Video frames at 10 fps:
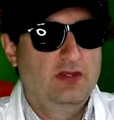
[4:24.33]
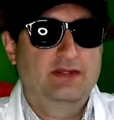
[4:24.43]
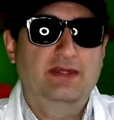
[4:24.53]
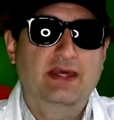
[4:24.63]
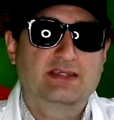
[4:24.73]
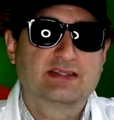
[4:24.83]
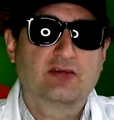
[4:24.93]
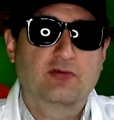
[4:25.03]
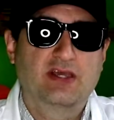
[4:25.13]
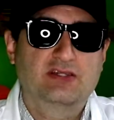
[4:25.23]
The next
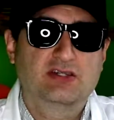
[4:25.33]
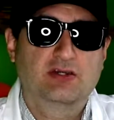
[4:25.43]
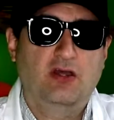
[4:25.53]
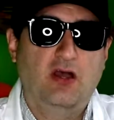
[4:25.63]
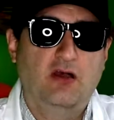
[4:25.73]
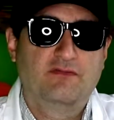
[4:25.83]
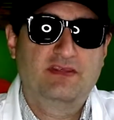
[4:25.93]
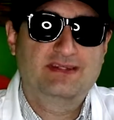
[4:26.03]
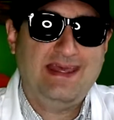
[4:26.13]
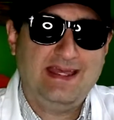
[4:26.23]
iteration of
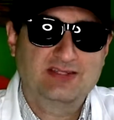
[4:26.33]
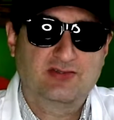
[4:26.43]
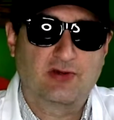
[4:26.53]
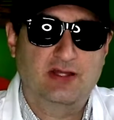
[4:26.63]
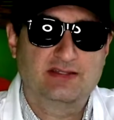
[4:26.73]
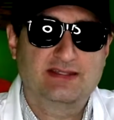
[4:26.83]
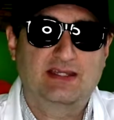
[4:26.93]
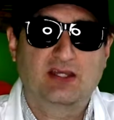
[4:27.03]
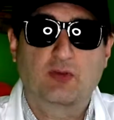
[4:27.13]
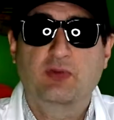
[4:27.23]
the test runs that
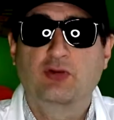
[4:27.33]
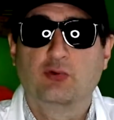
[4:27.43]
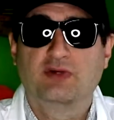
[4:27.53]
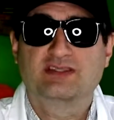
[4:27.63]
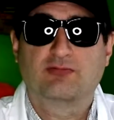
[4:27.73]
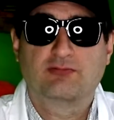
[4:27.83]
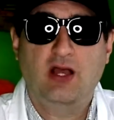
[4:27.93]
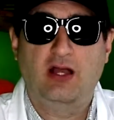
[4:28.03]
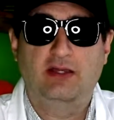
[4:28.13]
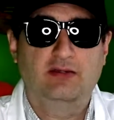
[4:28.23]
the computer wants to
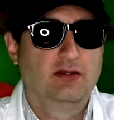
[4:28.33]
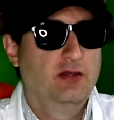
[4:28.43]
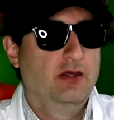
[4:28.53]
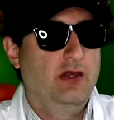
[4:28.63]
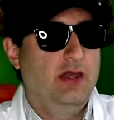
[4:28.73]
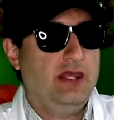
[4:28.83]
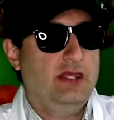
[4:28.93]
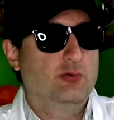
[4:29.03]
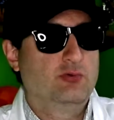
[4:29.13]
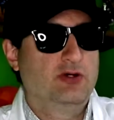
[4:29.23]
run,
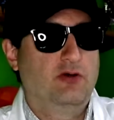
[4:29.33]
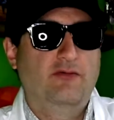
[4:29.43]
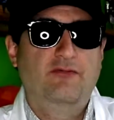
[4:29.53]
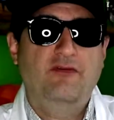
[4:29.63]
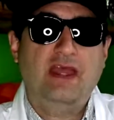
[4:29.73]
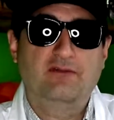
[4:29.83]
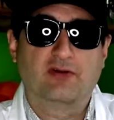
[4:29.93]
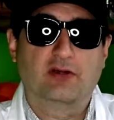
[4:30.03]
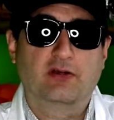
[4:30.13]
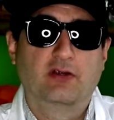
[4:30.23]
it will
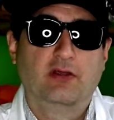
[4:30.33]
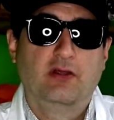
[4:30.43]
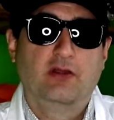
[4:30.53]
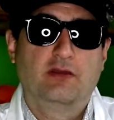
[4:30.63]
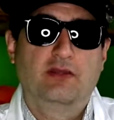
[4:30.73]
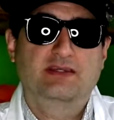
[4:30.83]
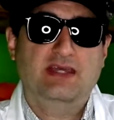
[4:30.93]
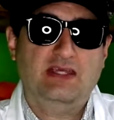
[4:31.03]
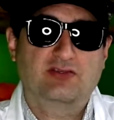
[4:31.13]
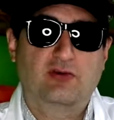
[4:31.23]
favor the
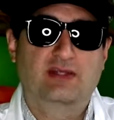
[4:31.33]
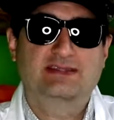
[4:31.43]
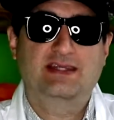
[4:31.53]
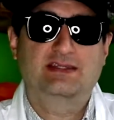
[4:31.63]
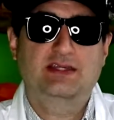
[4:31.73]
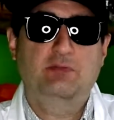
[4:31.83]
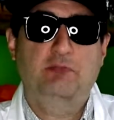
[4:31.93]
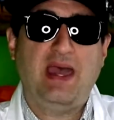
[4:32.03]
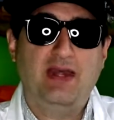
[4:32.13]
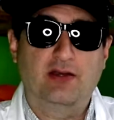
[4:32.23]
test runs that did
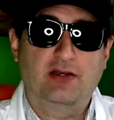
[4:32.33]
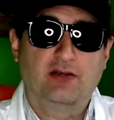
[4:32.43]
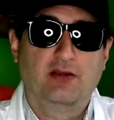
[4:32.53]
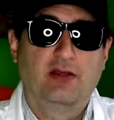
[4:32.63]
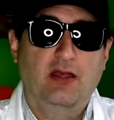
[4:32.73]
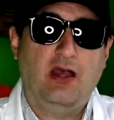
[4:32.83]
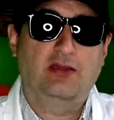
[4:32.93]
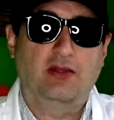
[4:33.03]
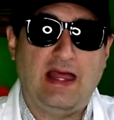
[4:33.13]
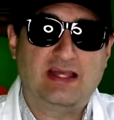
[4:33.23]
better on
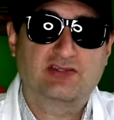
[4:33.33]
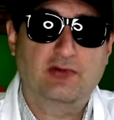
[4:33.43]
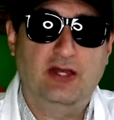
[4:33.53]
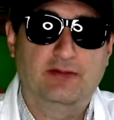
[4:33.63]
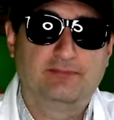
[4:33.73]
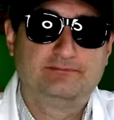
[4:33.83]
the last run.